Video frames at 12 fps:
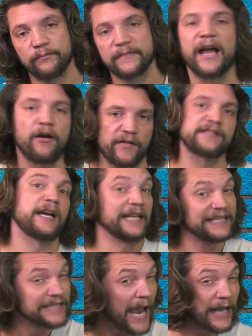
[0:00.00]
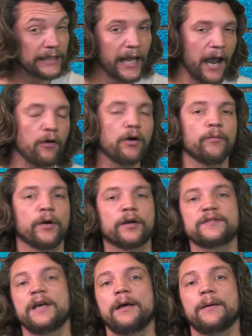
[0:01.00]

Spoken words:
Now, that's not exactly how it works,